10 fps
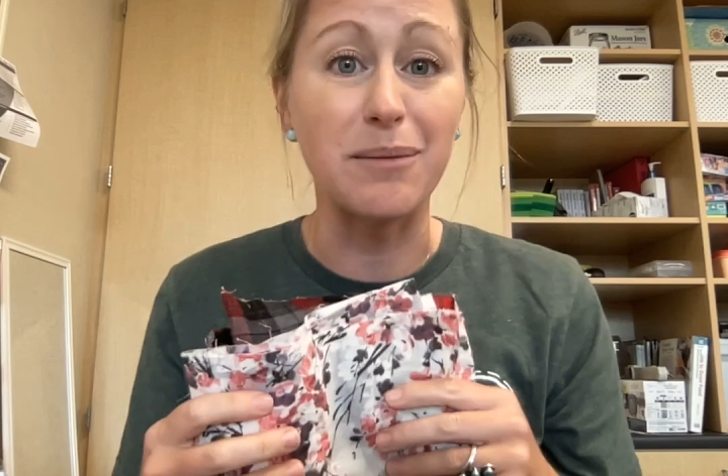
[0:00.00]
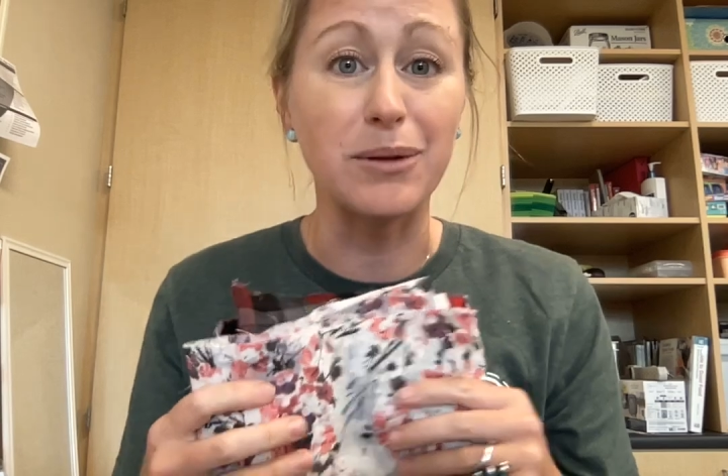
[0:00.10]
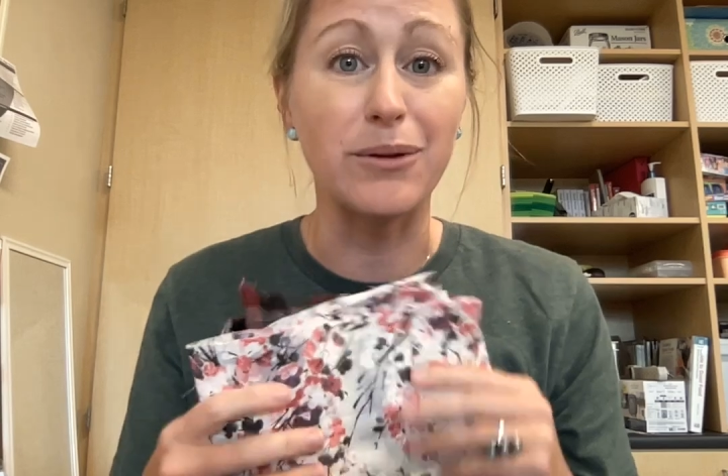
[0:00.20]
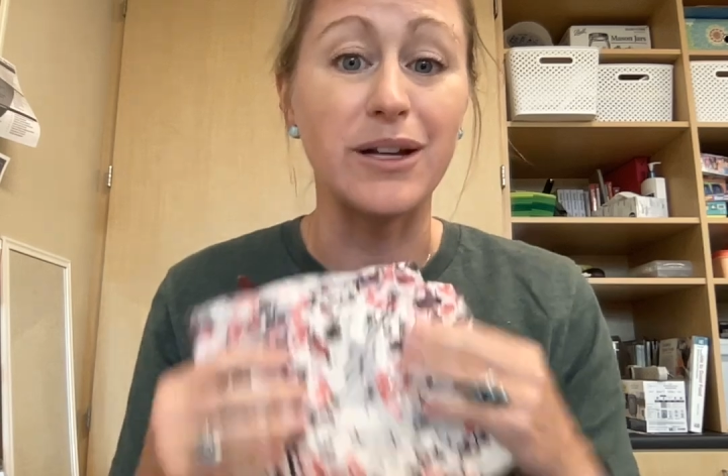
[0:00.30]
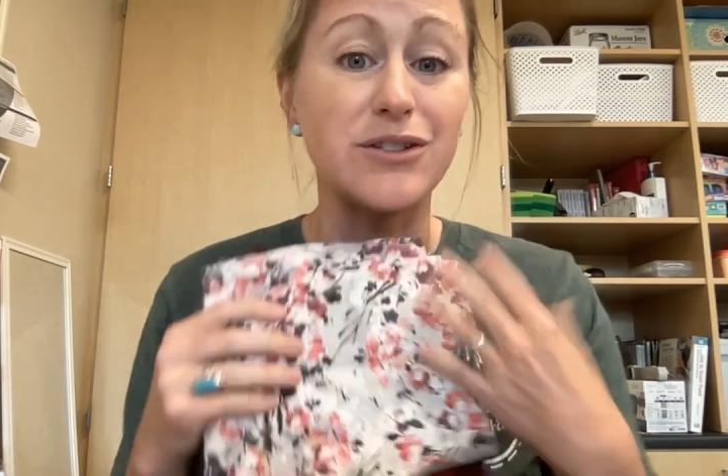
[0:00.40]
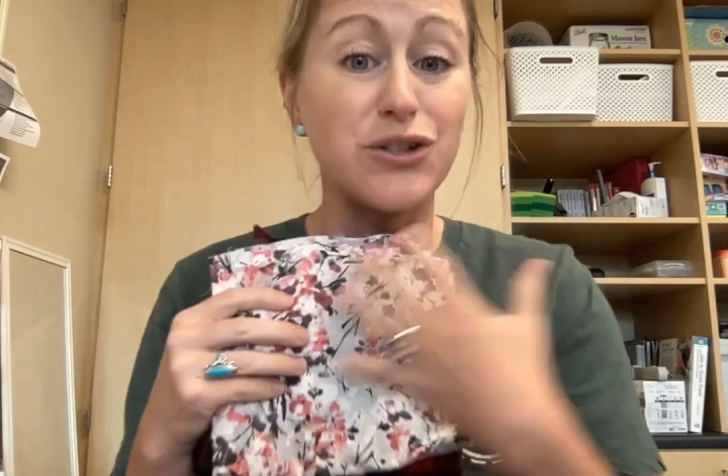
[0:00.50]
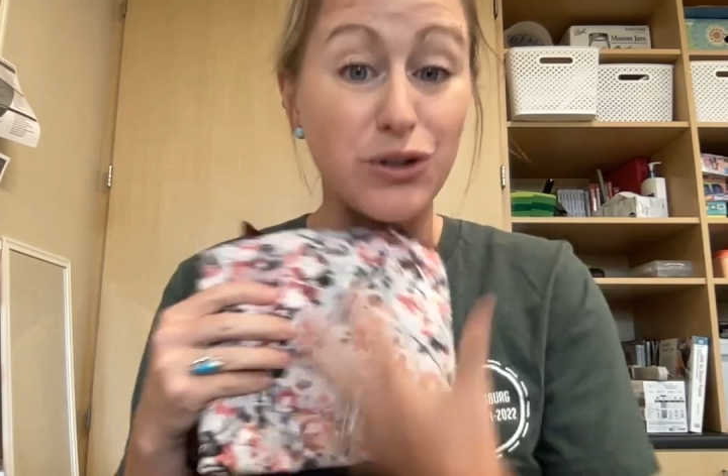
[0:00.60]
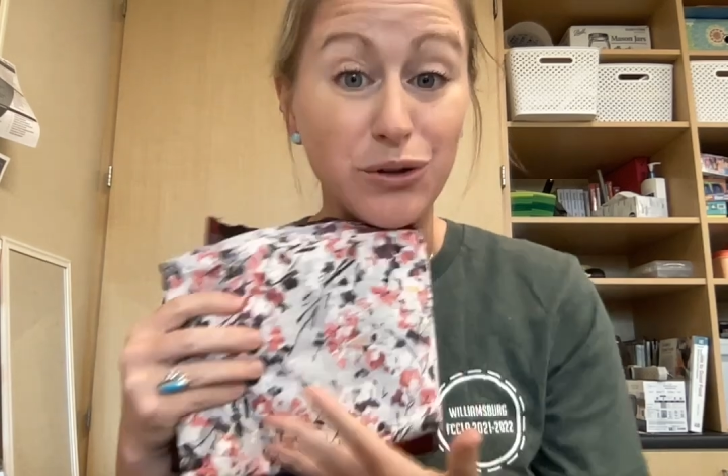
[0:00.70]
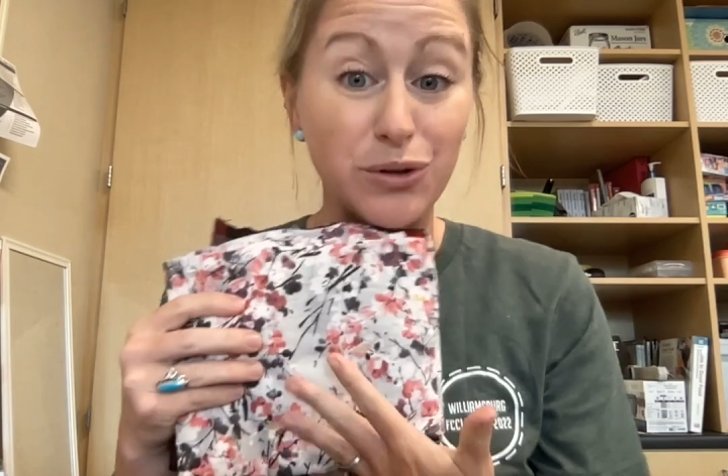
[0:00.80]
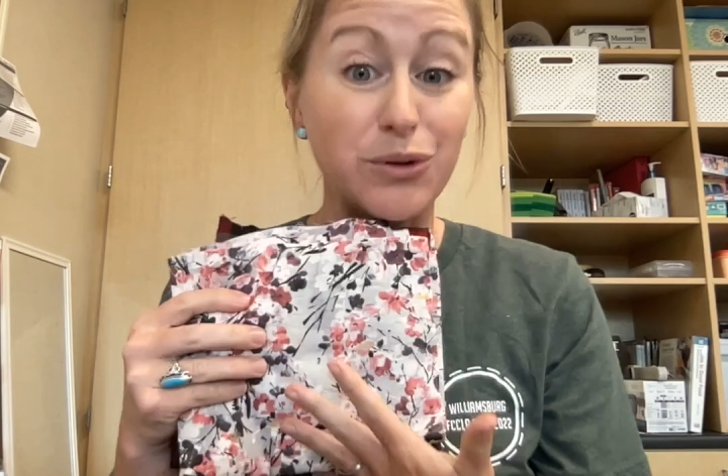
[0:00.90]
uploaded
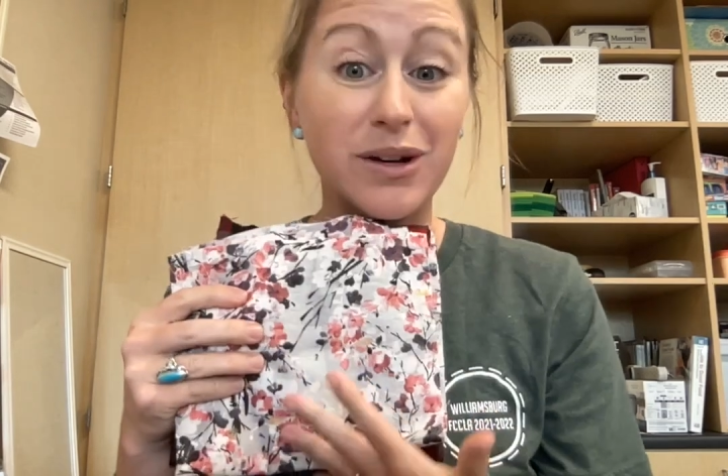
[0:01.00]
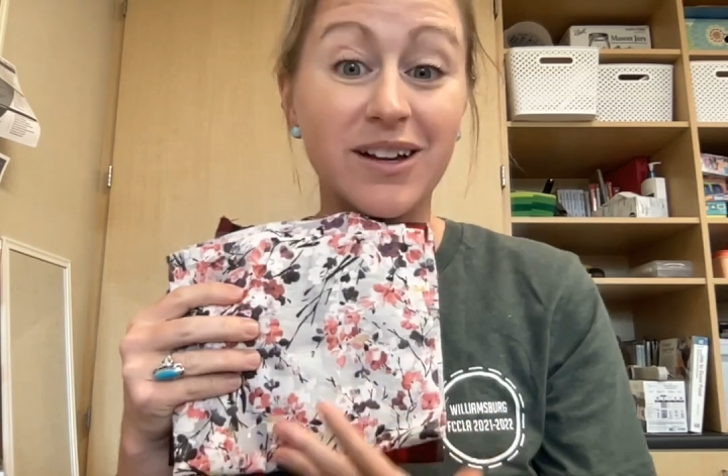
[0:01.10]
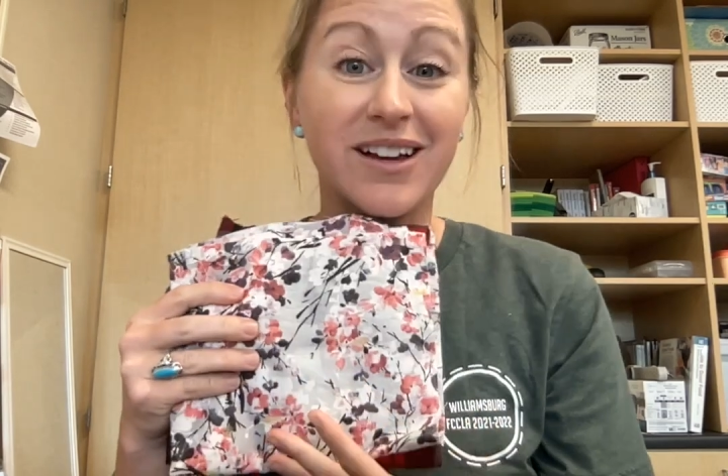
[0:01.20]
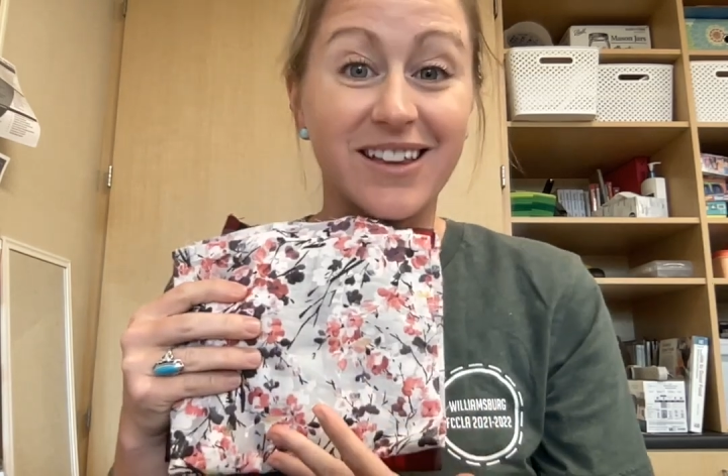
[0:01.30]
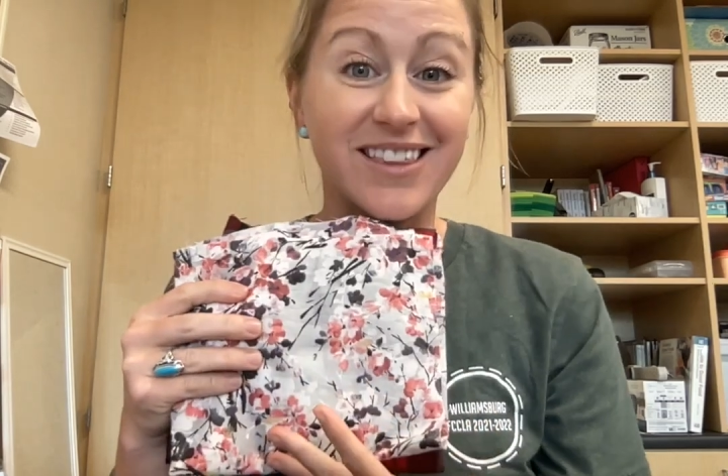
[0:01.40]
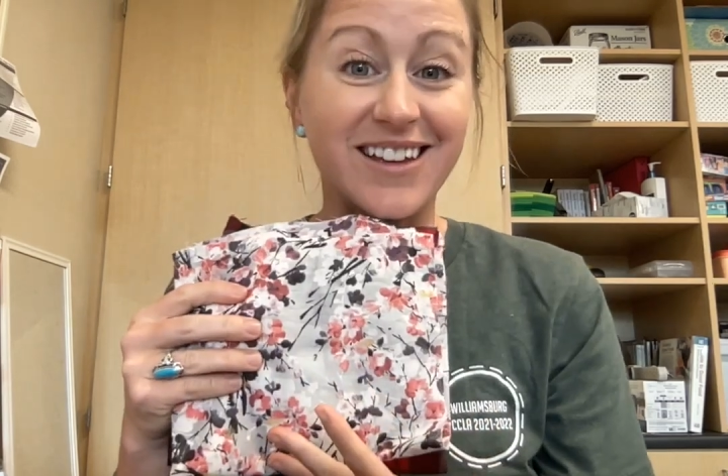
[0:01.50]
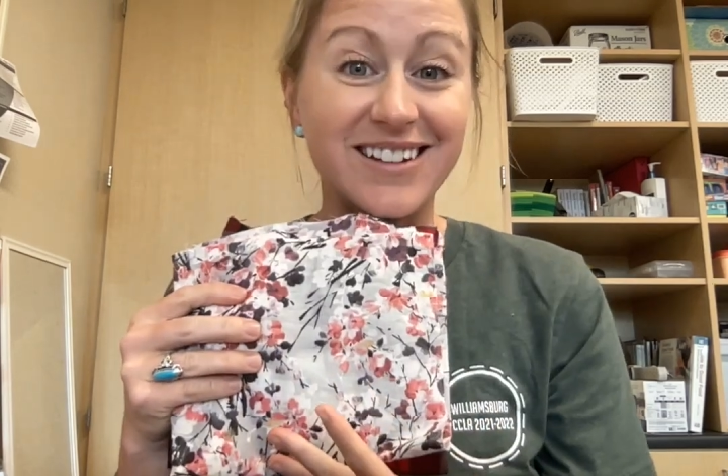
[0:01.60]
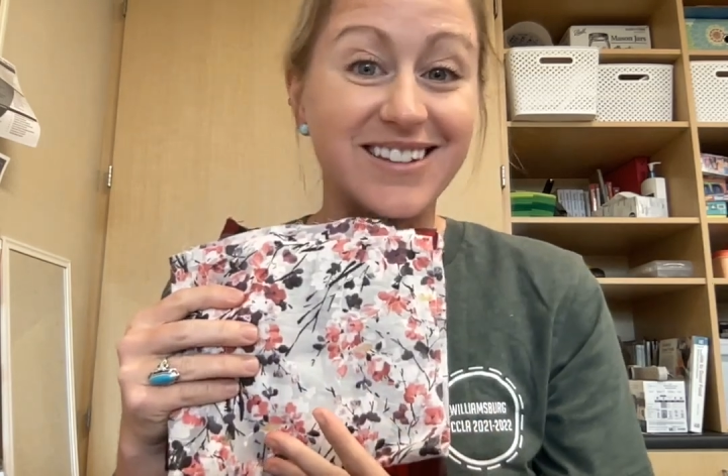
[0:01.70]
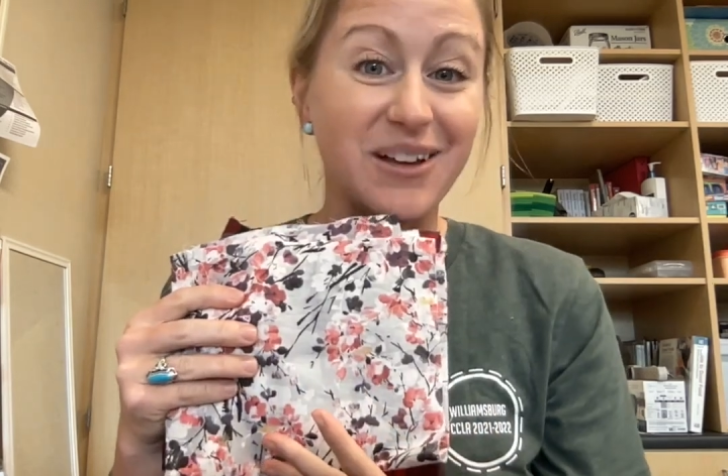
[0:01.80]
to the